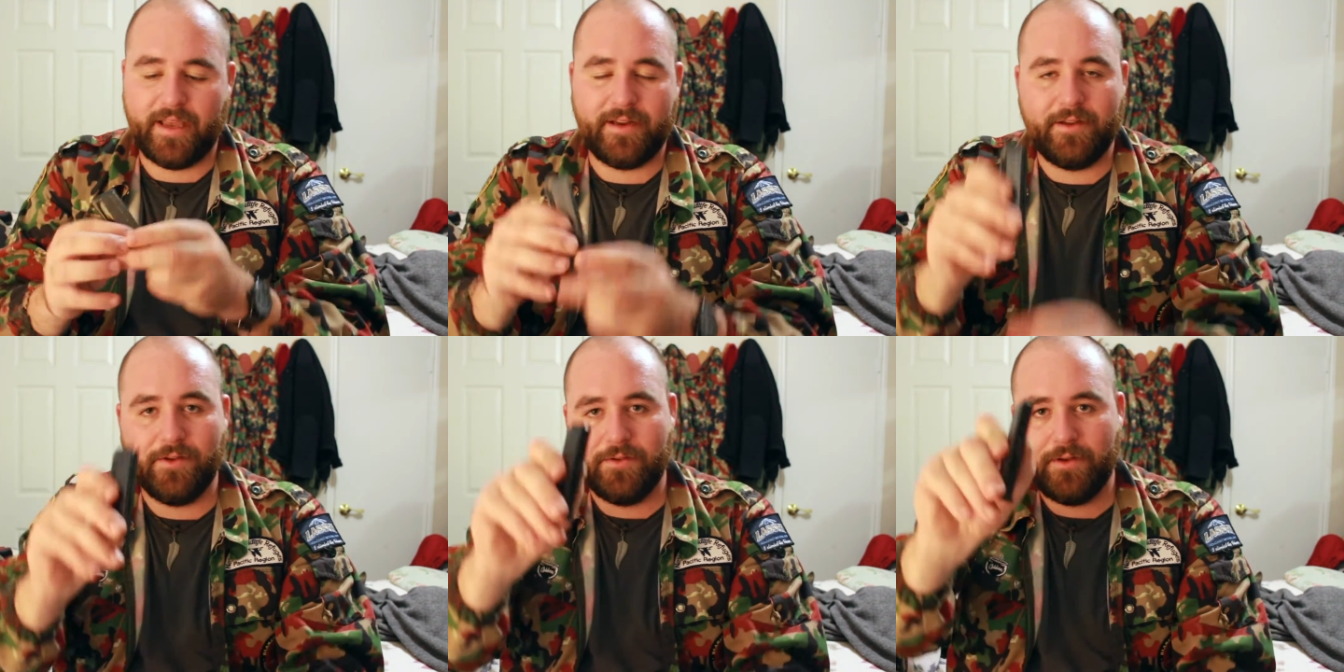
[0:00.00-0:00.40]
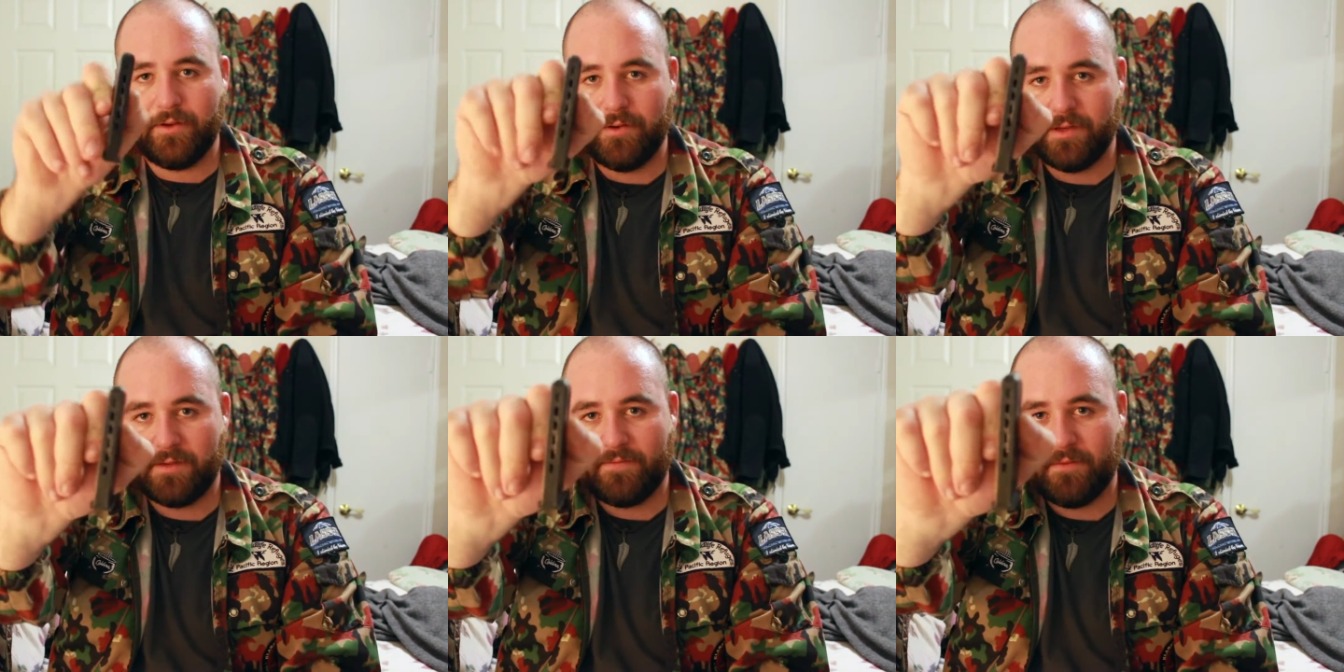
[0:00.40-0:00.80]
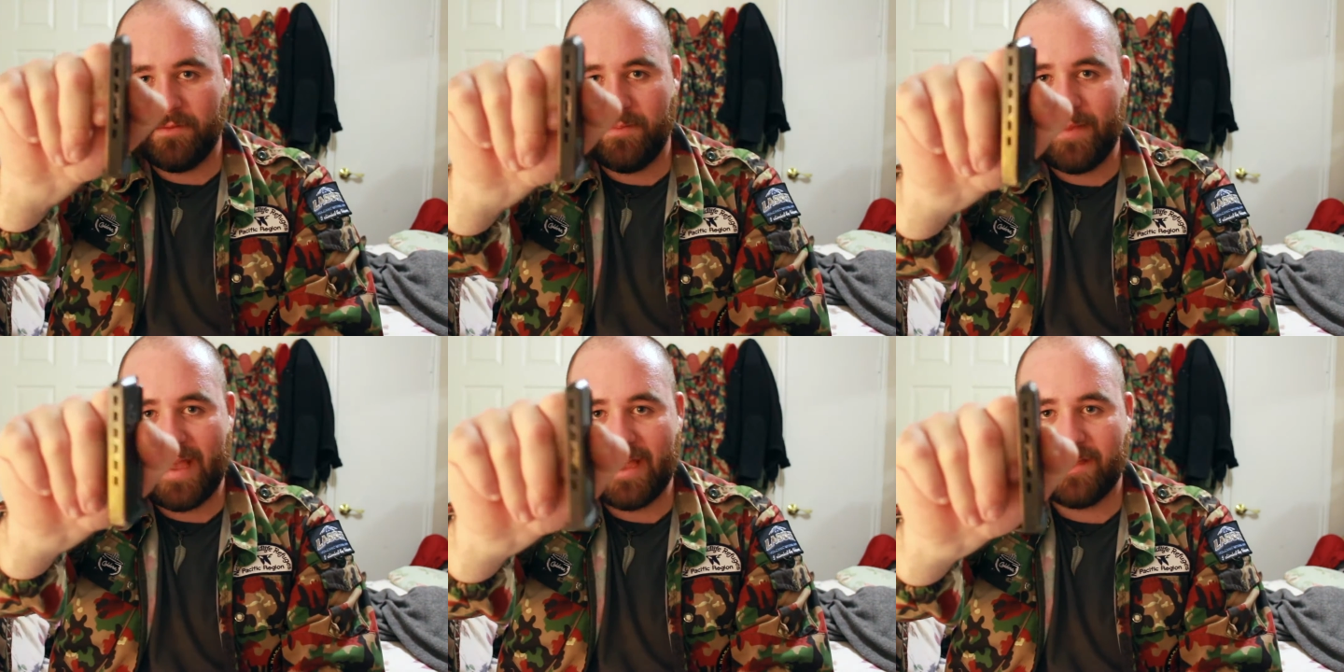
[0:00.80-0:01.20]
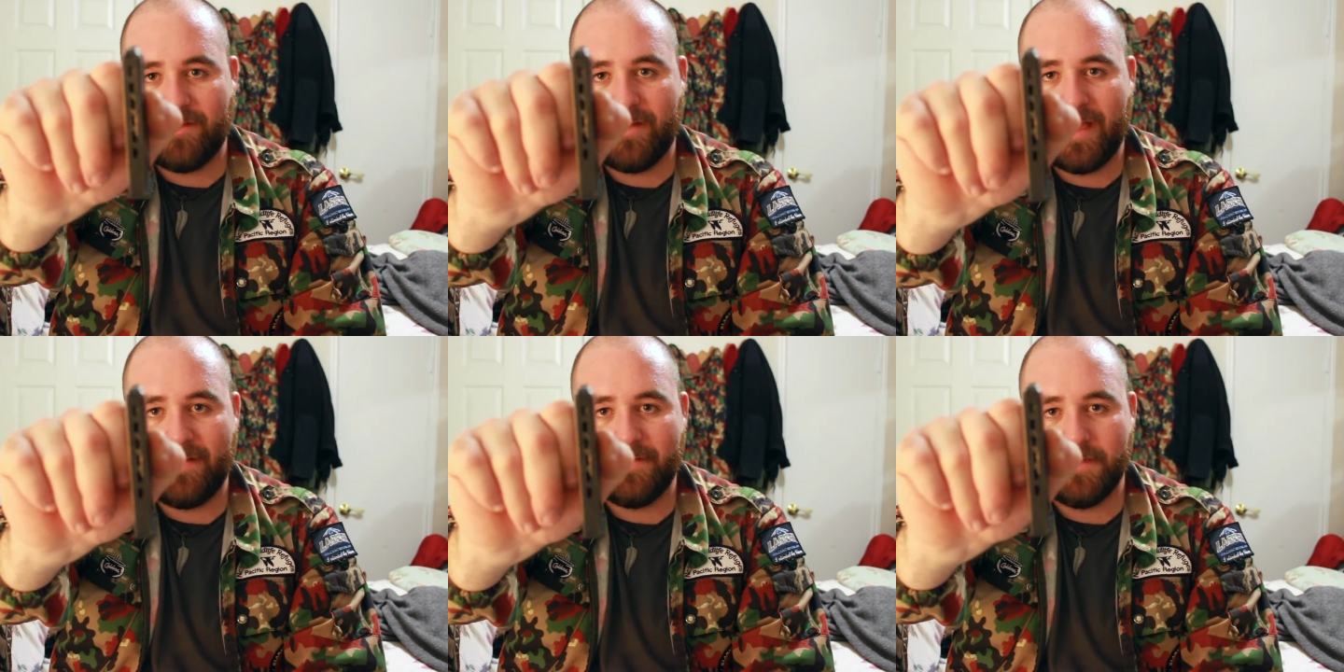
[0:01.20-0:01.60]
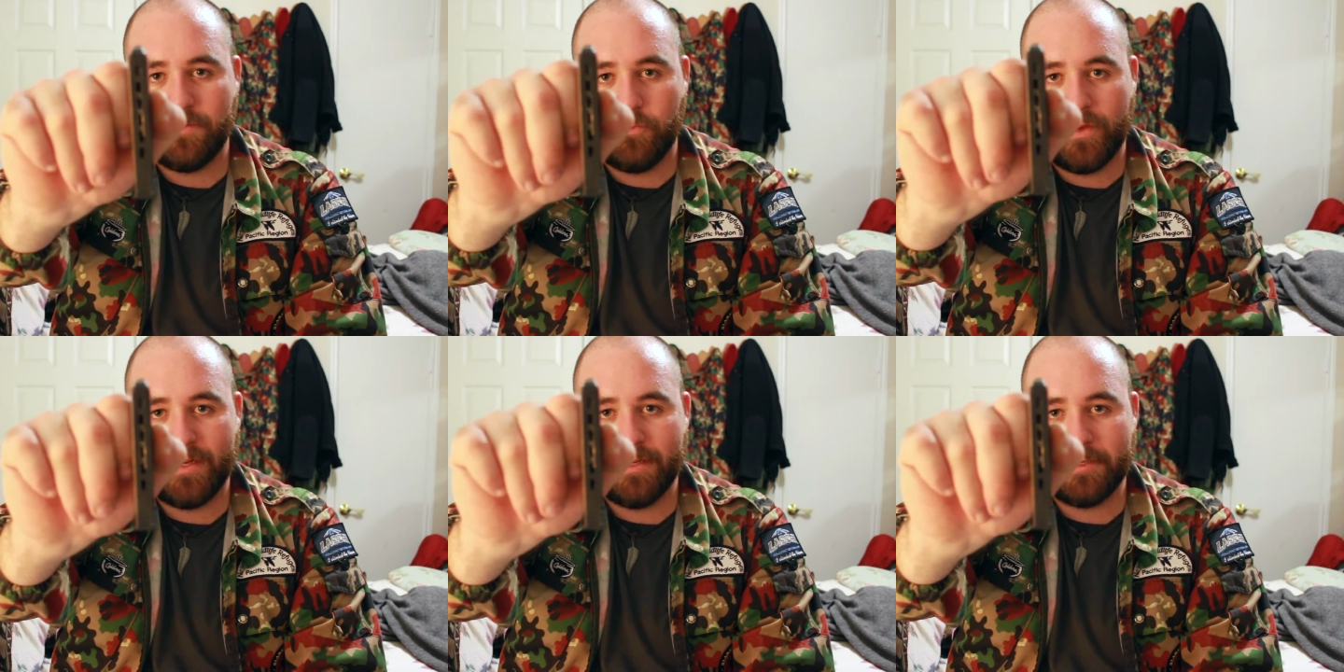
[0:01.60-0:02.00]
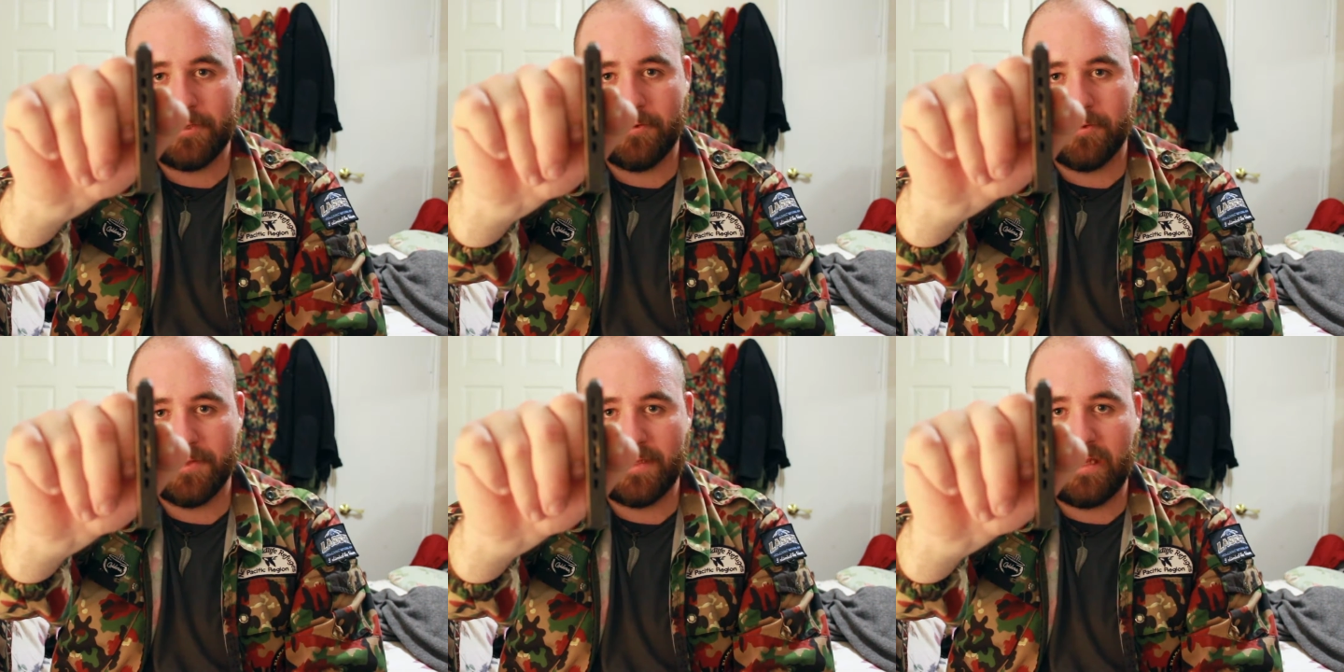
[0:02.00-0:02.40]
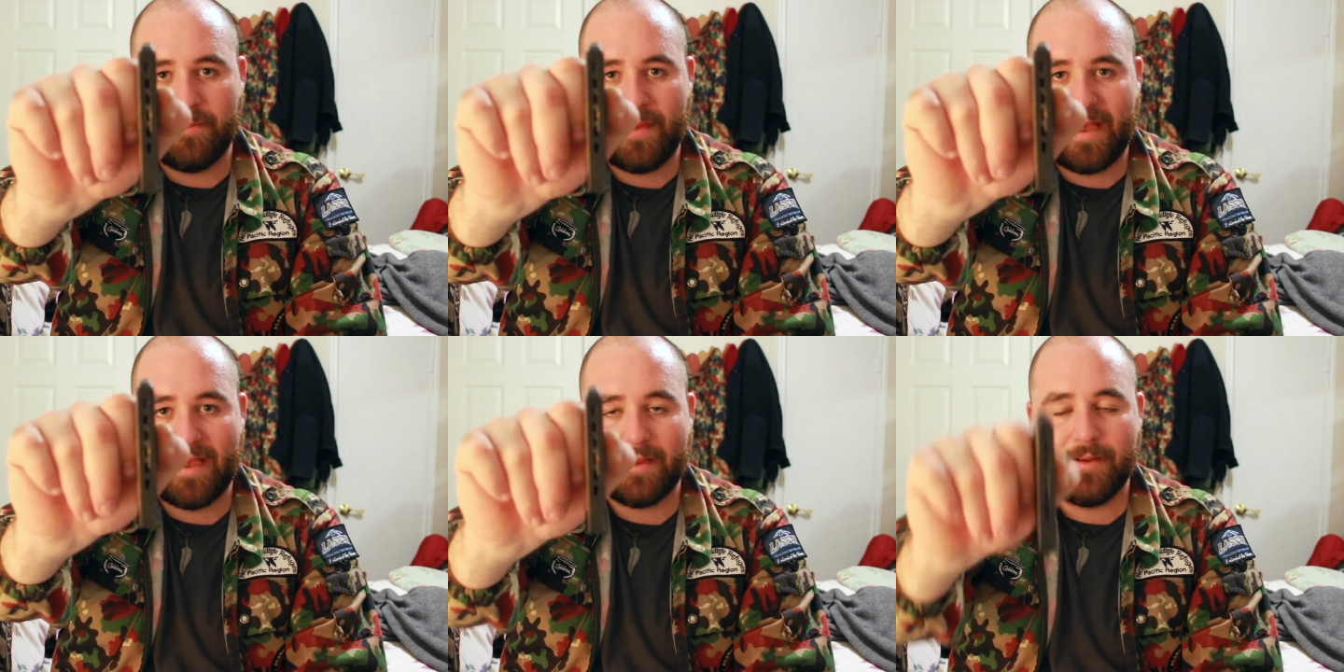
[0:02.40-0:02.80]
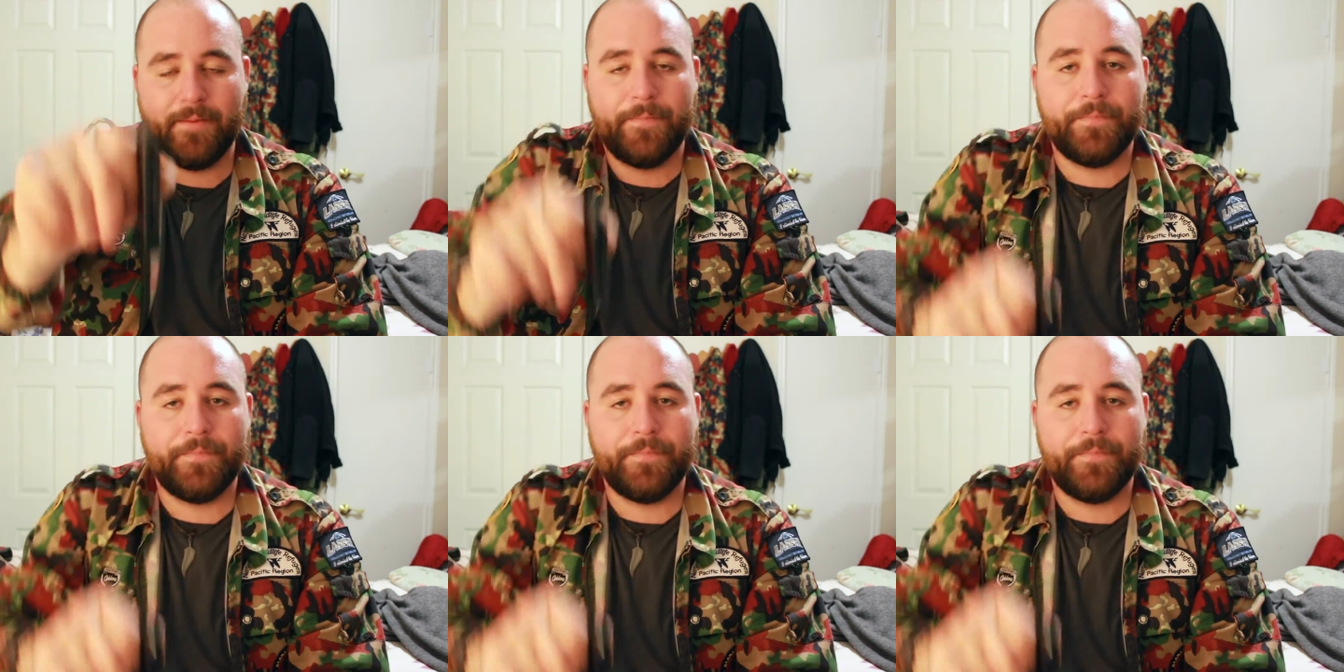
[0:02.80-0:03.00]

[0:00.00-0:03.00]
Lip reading: And you'll notice from the back, you have these witness holes in the back,